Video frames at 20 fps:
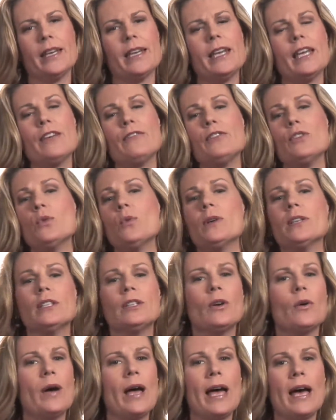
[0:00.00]
If you want to
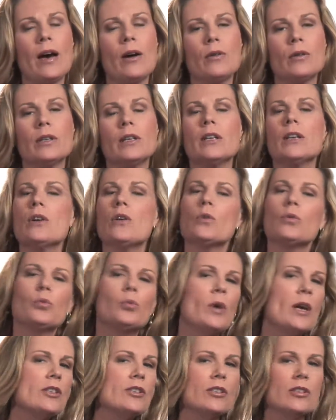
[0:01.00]
know how,
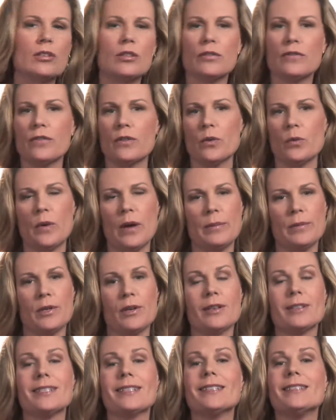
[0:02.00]
register for the
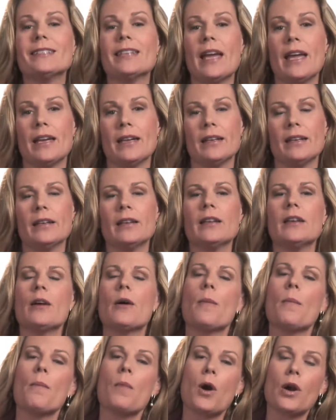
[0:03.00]
webinar today
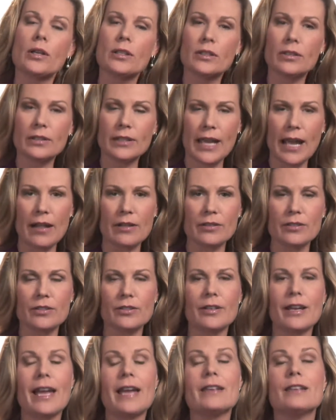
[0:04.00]
Mark your
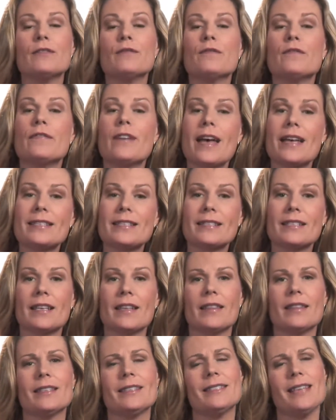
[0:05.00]
calendar and invest
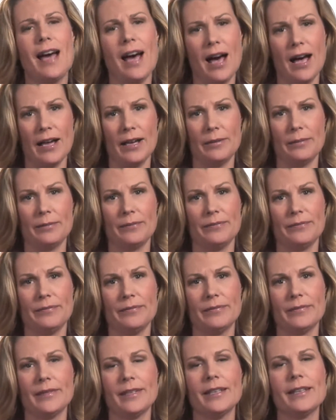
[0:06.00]
the time.
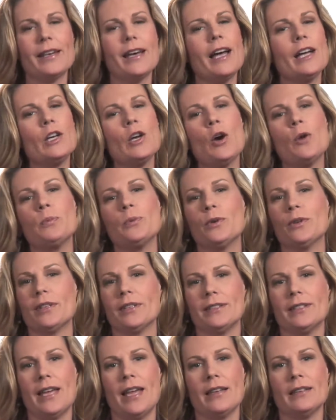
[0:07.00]
I hope you can
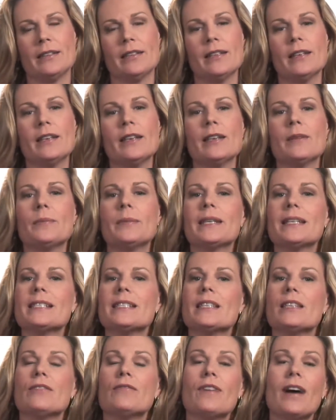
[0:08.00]
attend because
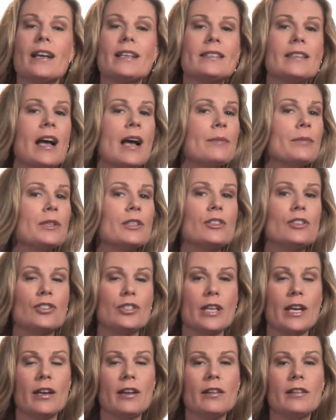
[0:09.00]
the advice I'm going to
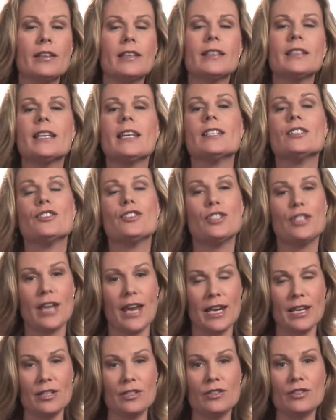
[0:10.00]
share can
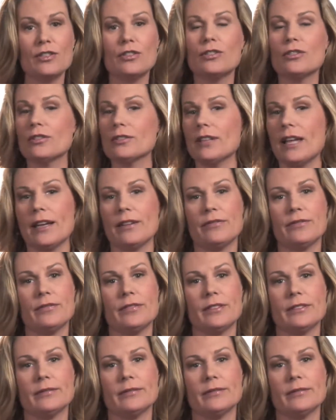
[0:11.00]
change your life.